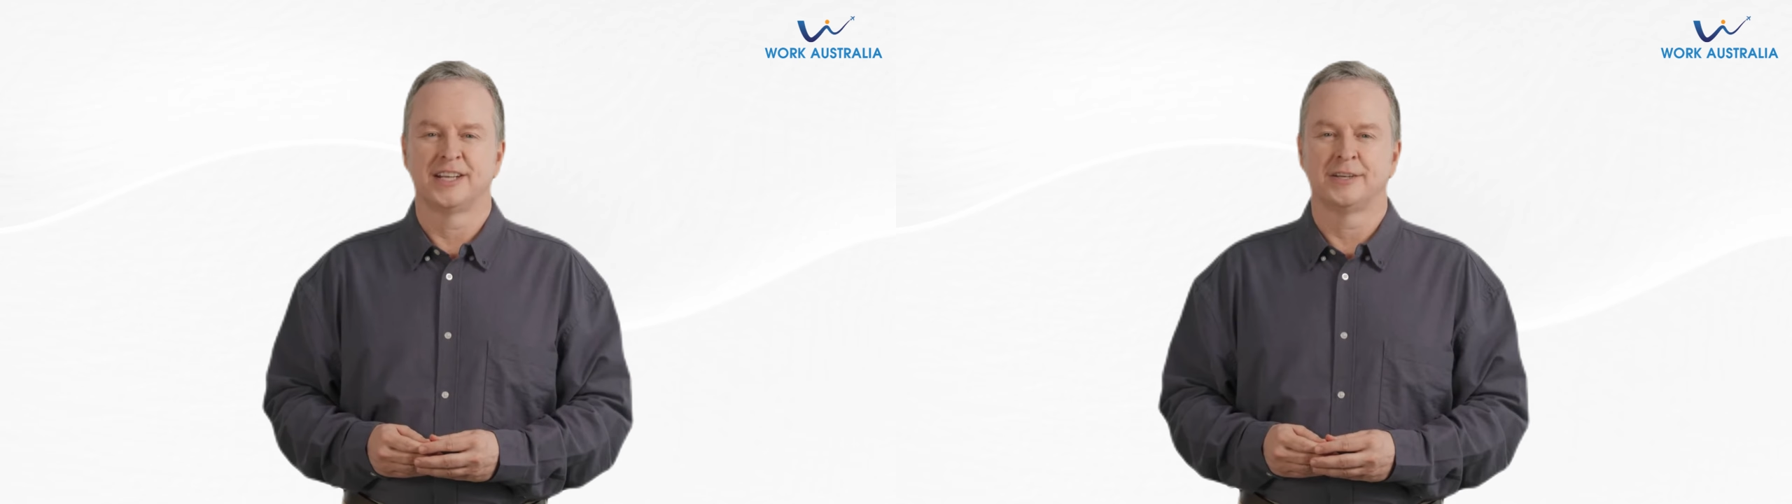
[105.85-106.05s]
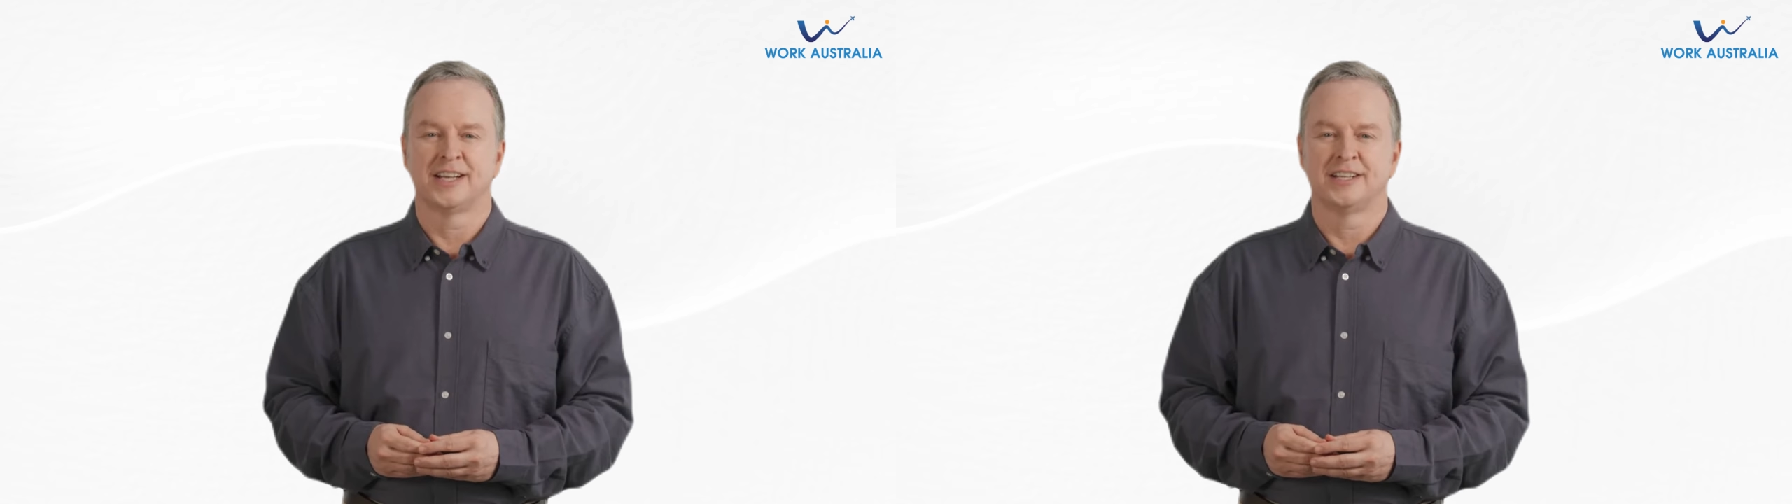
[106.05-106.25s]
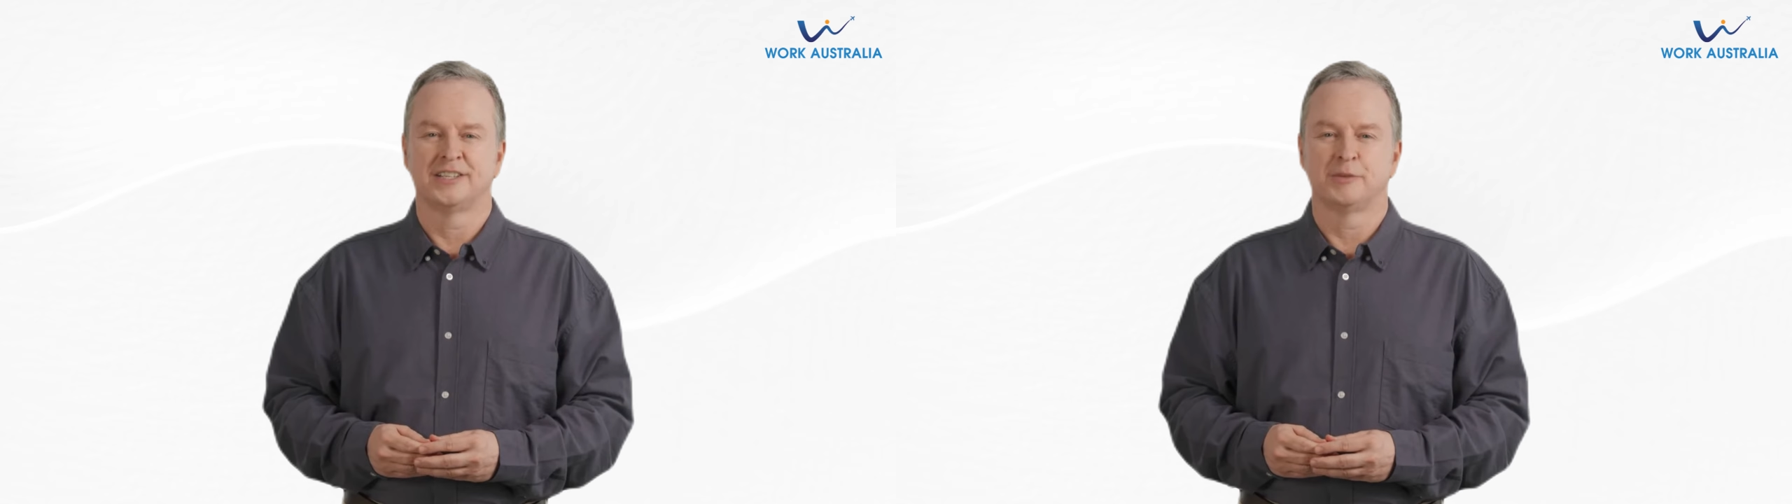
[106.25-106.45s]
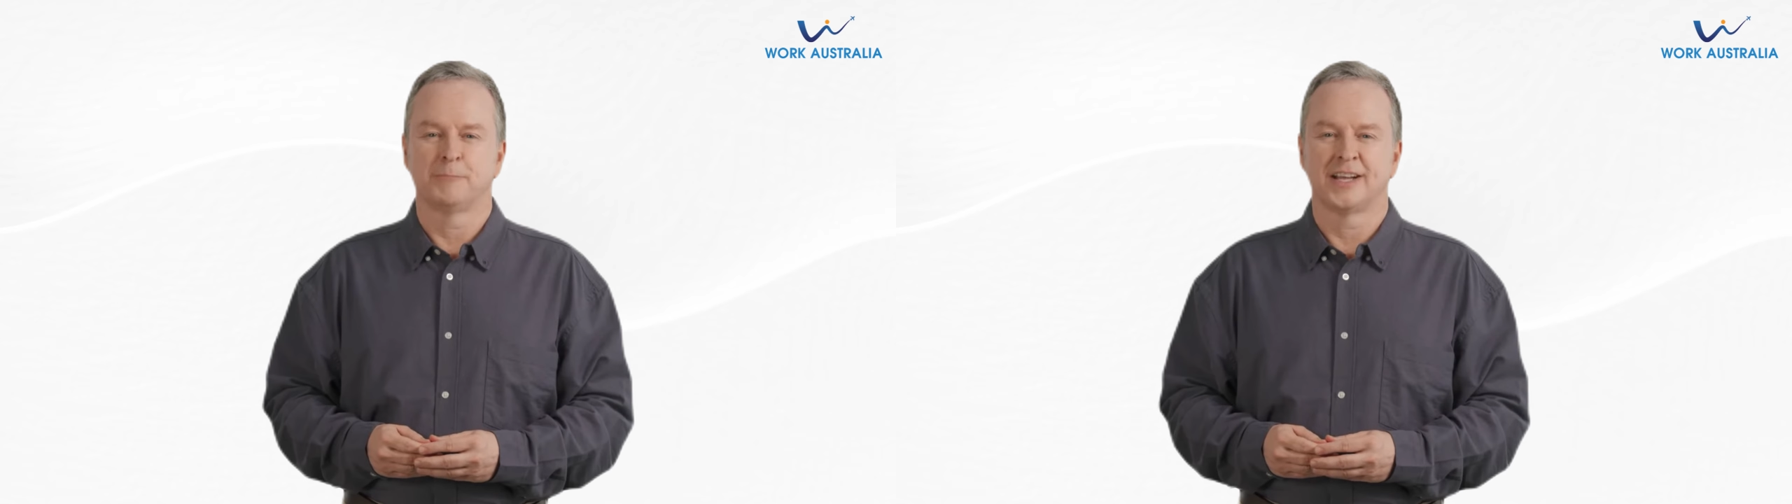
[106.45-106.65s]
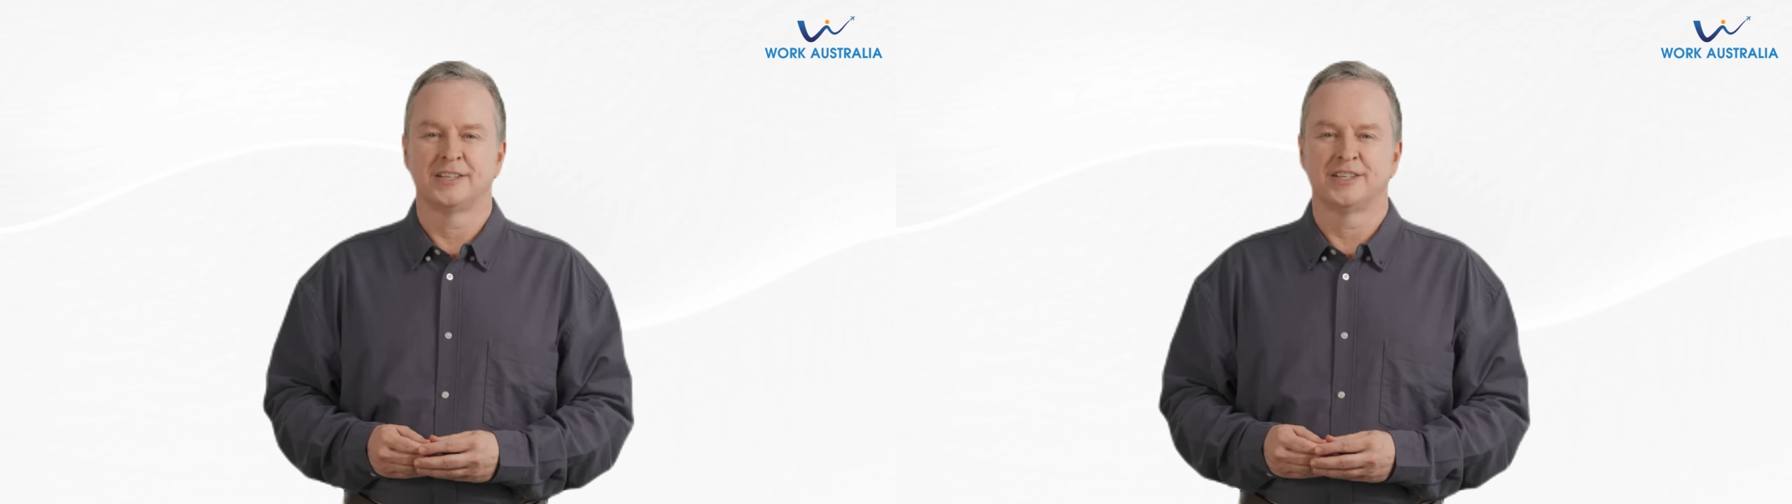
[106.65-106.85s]
and leads to
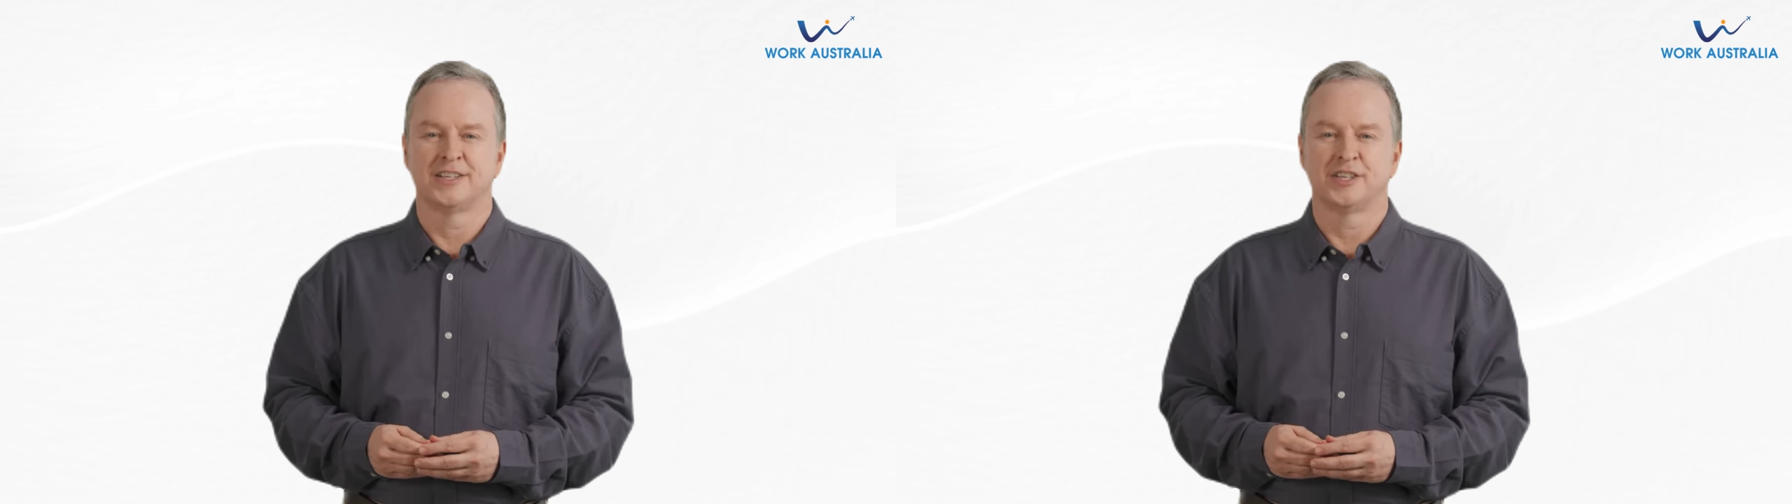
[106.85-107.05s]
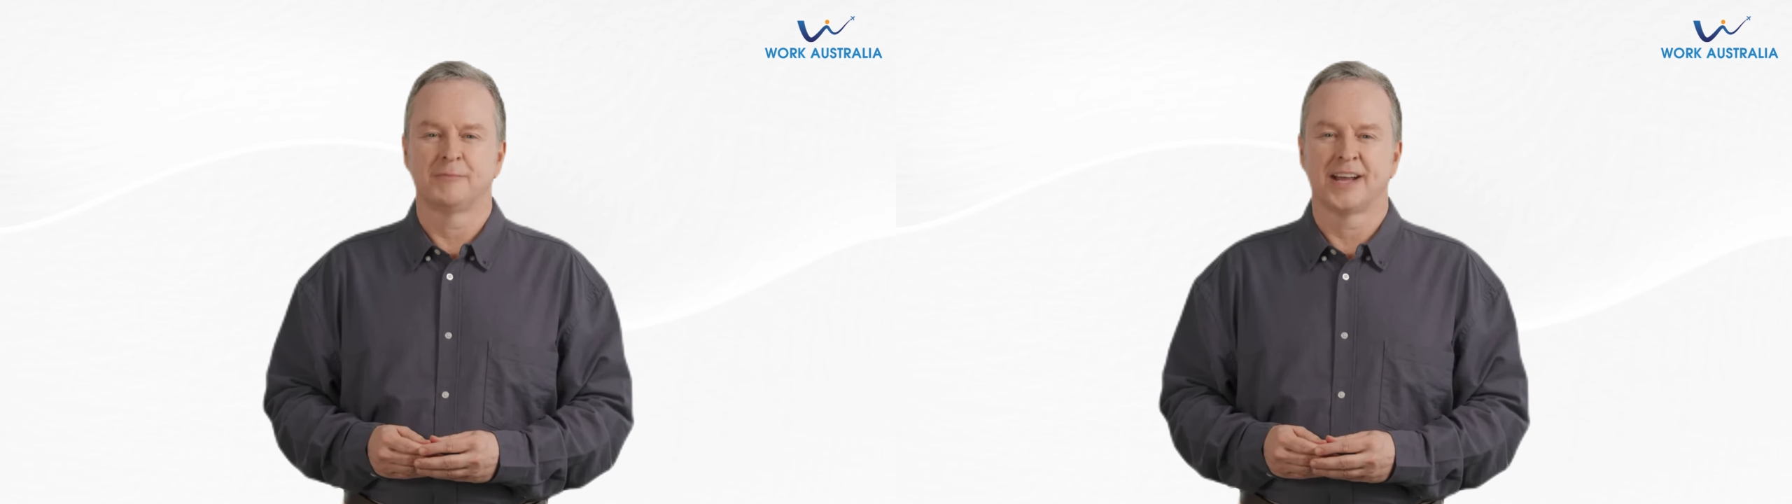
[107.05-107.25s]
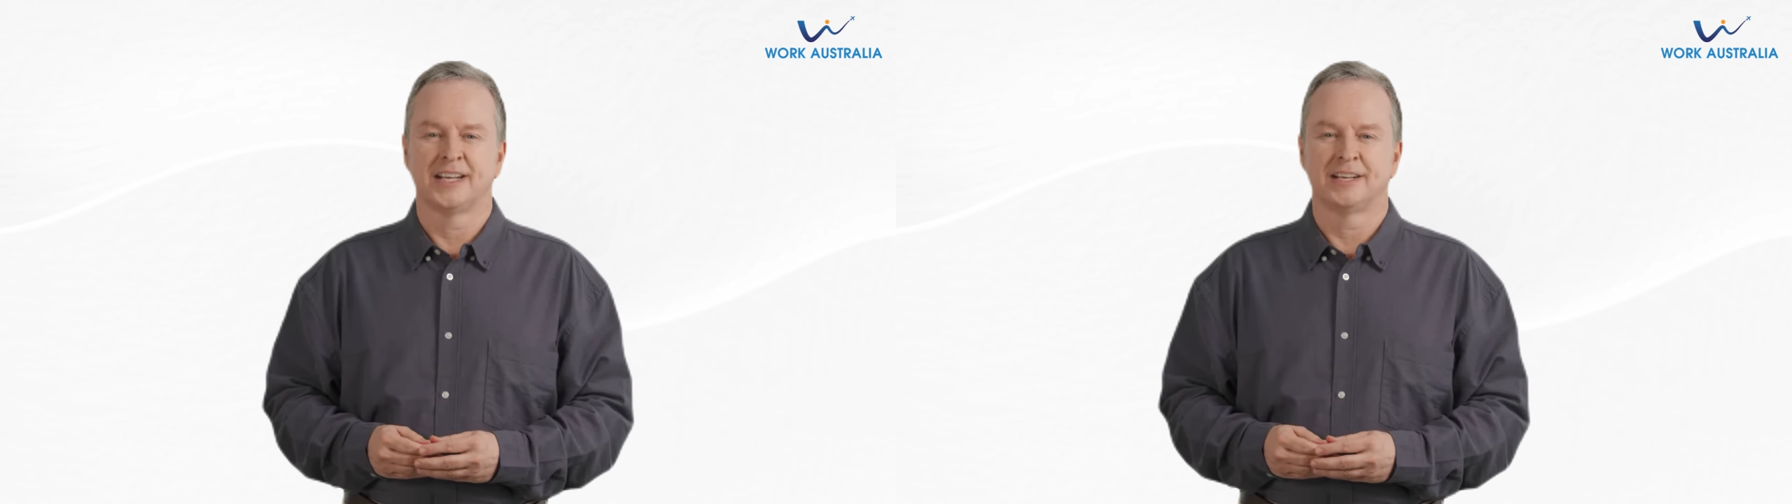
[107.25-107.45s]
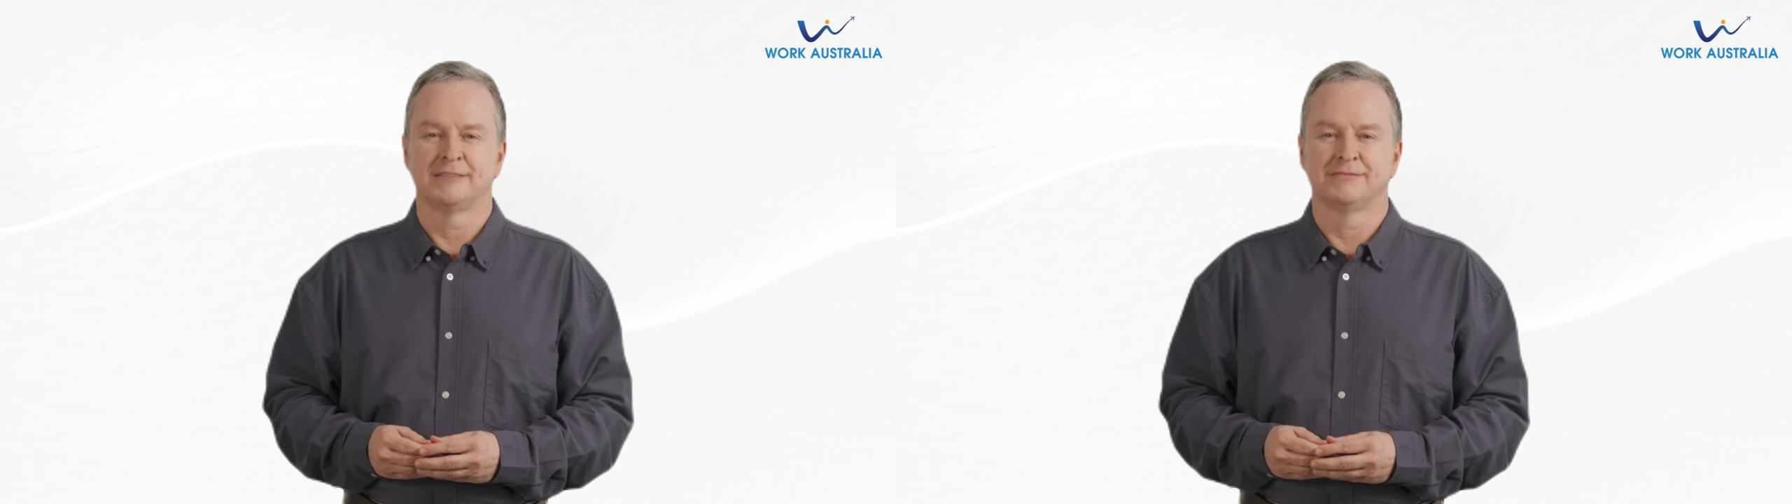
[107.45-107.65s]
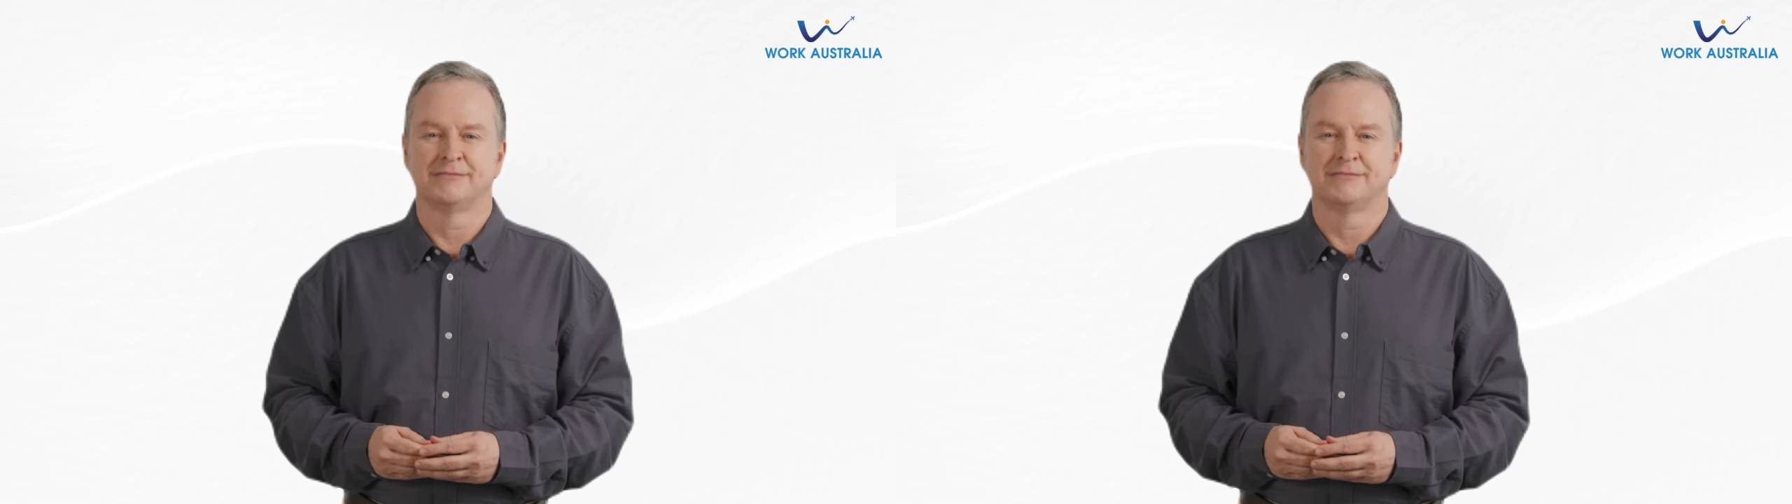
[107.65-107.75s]
better decision-making.